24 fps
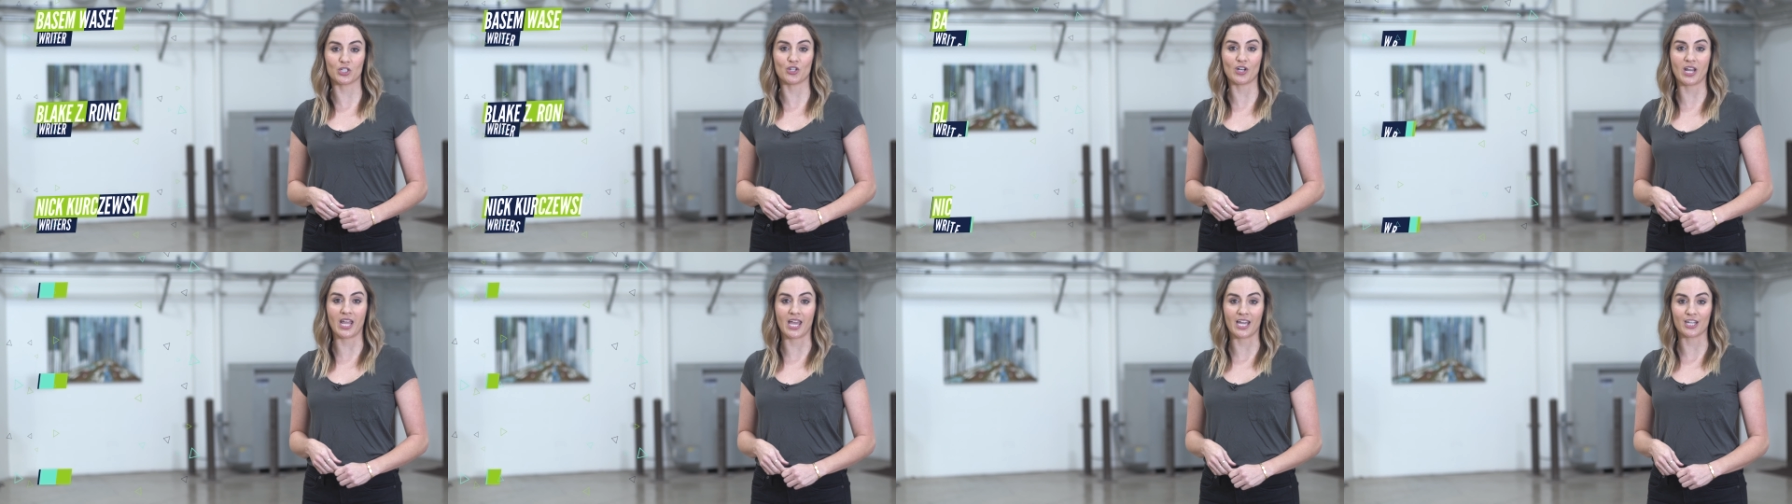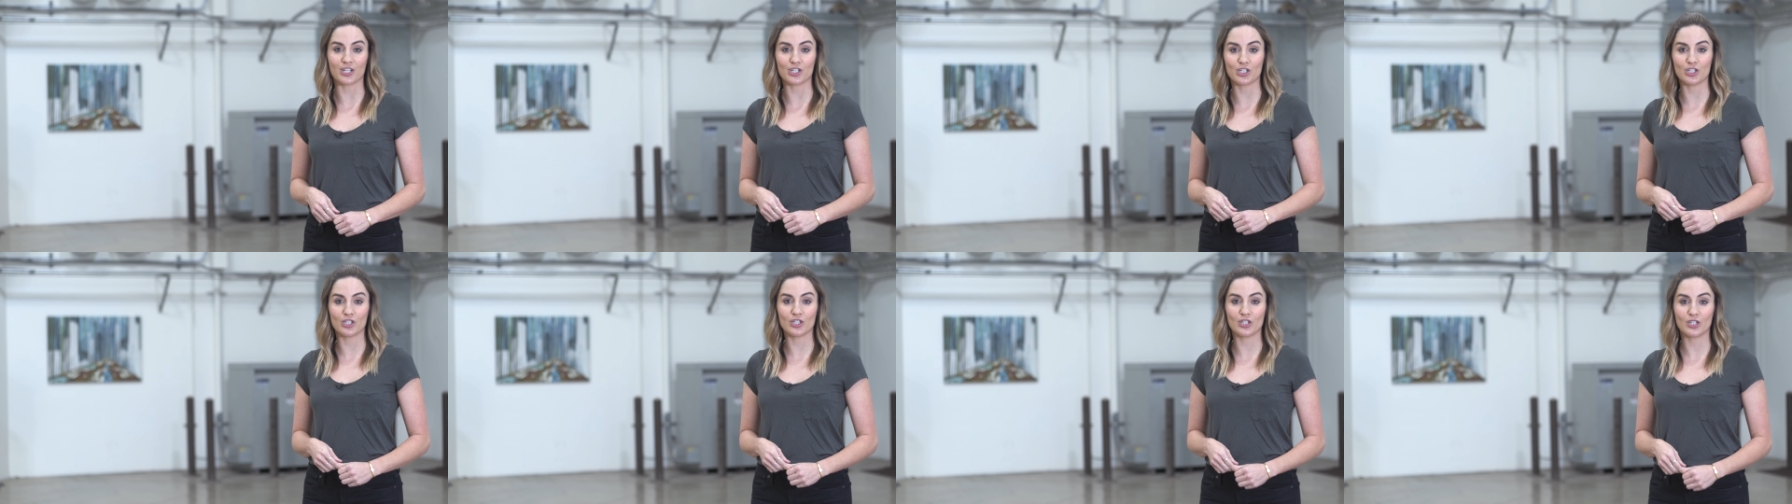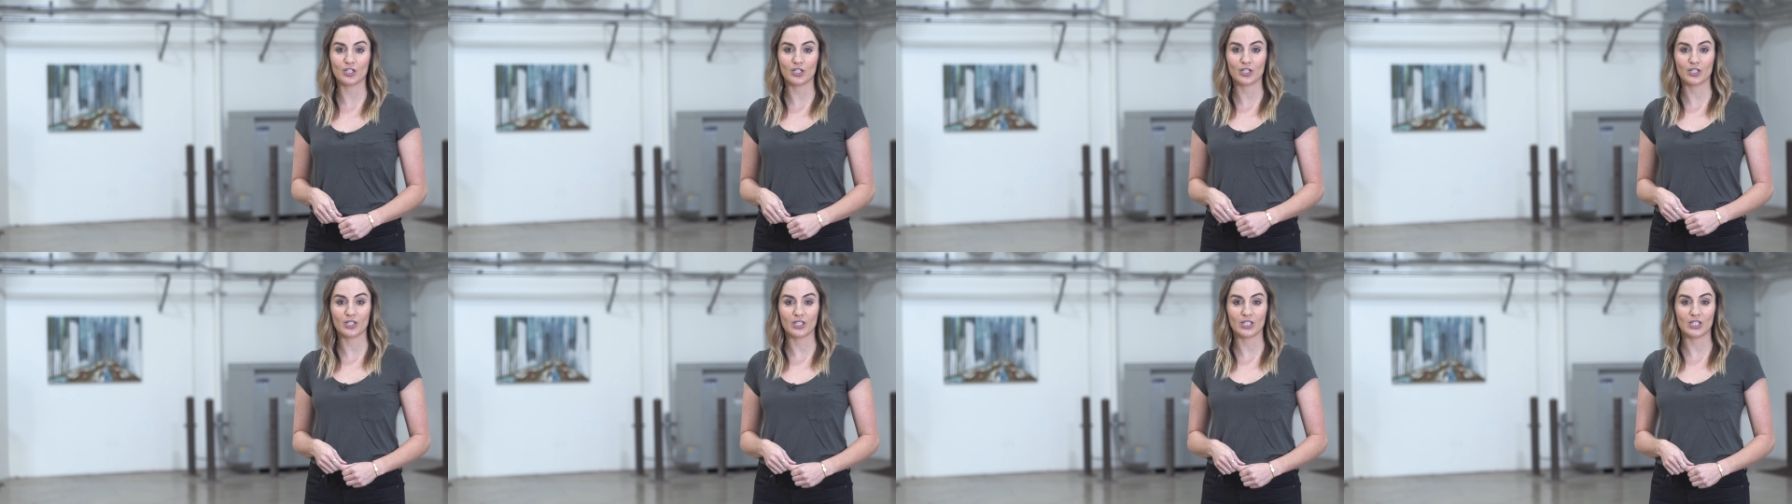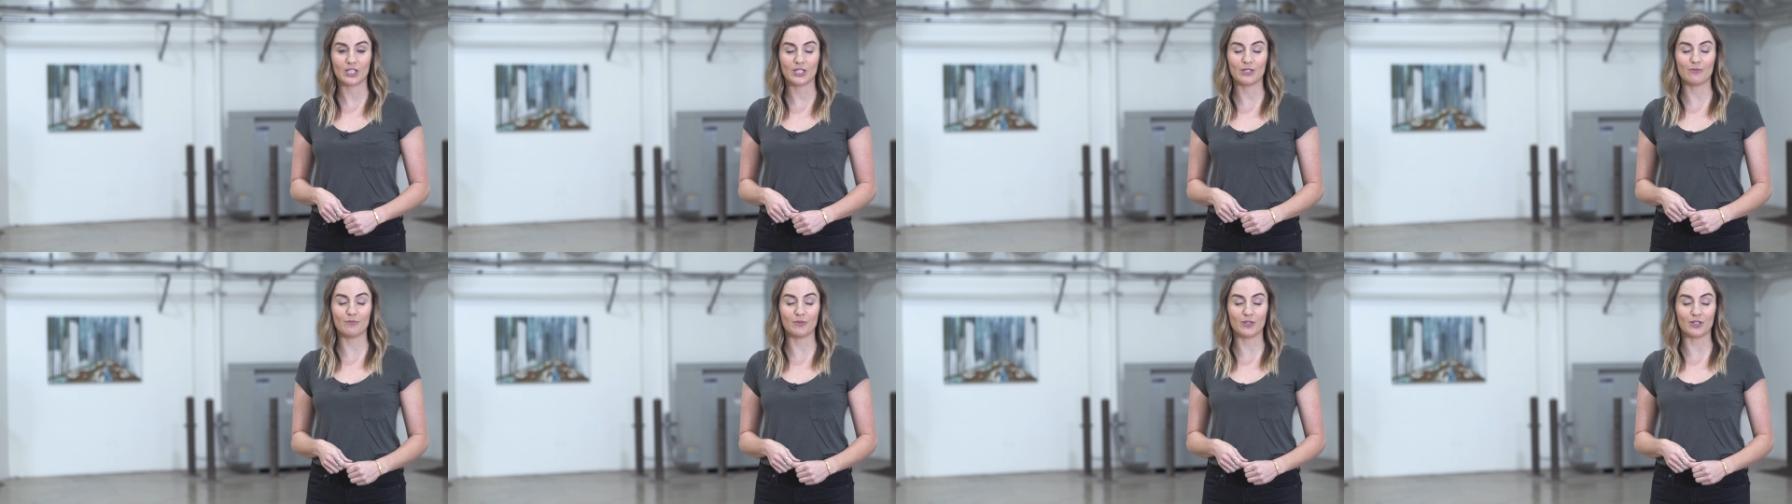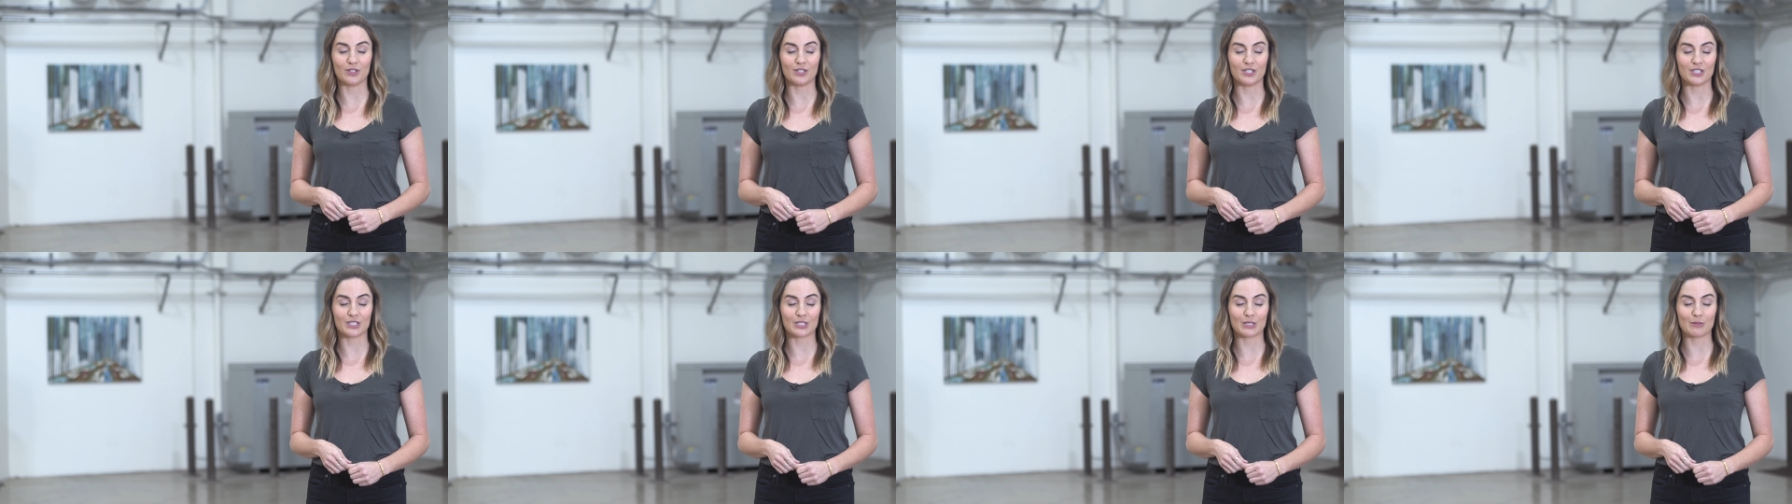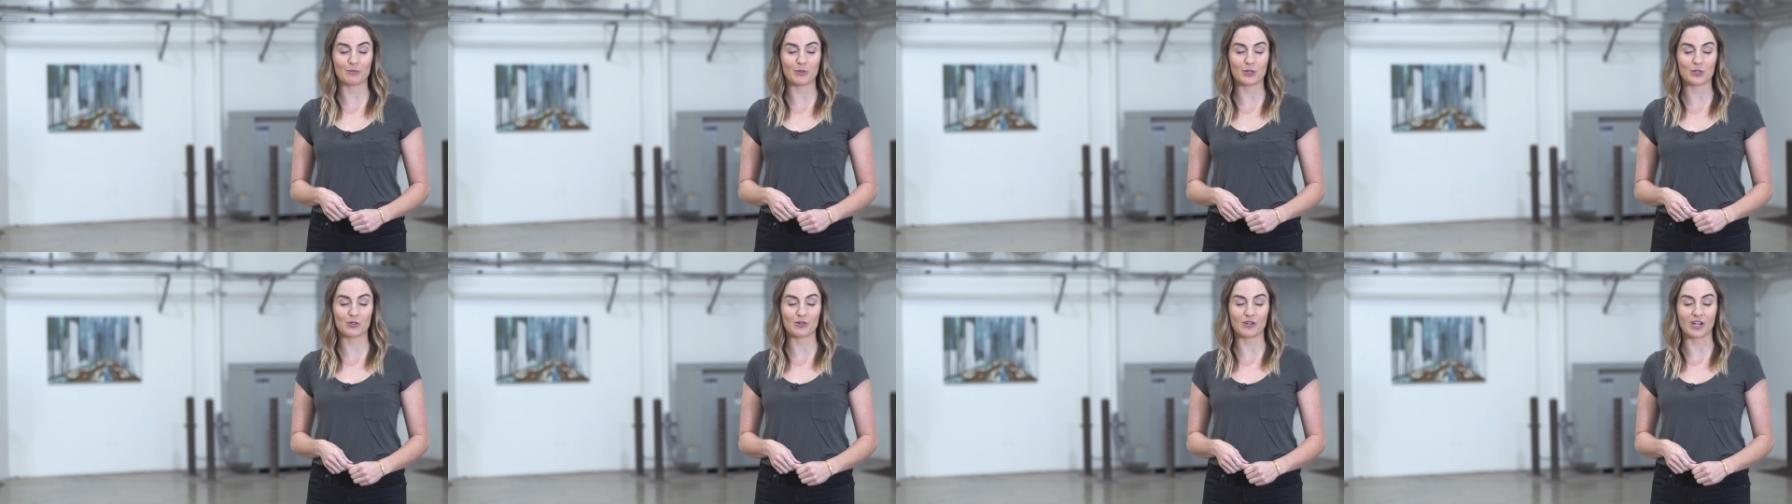trash.
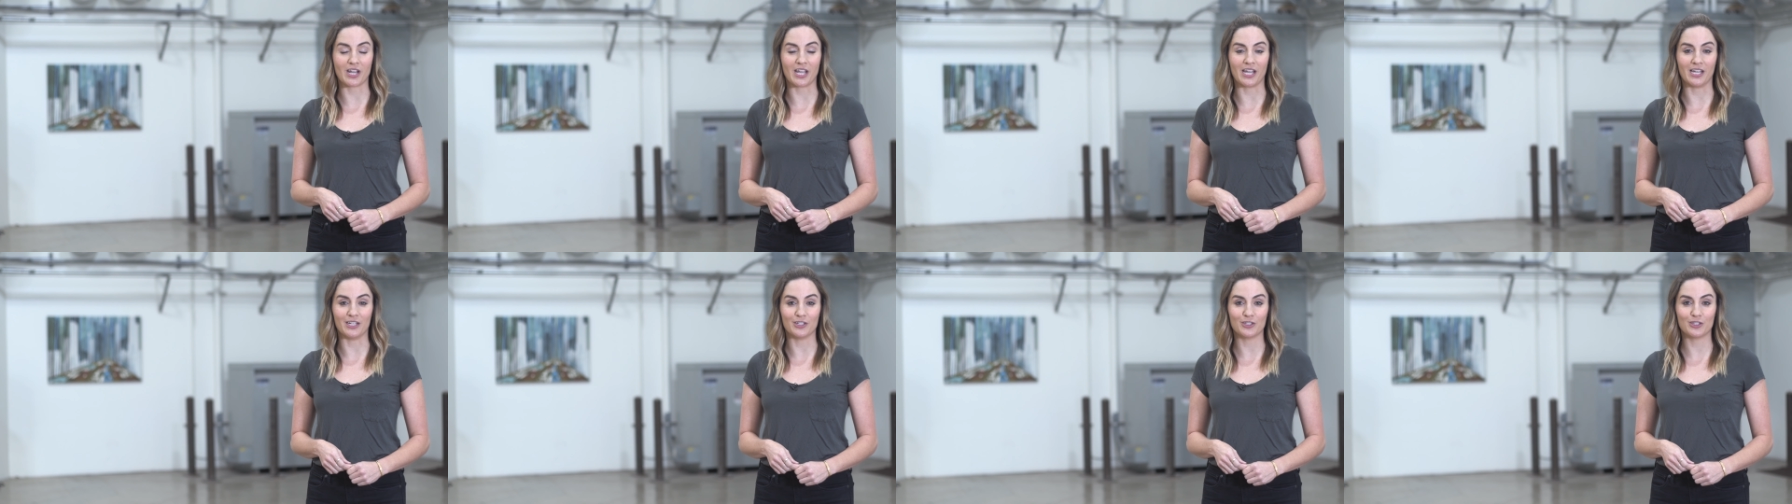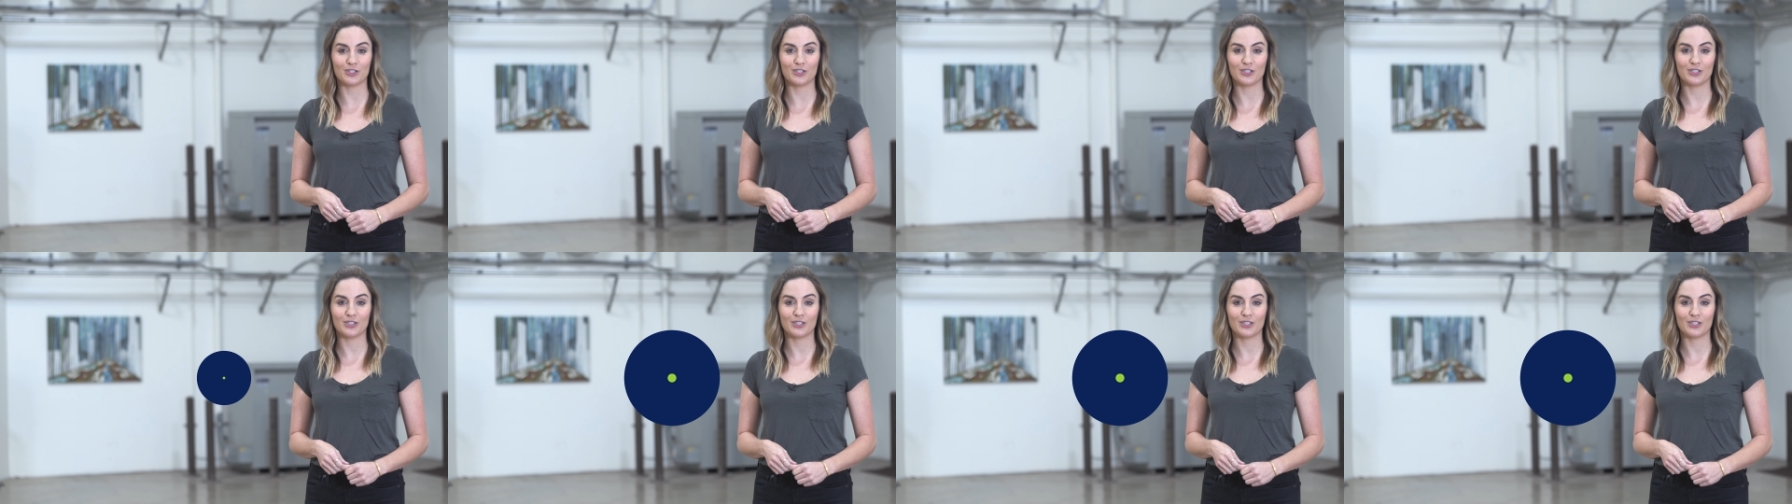Municipal trash.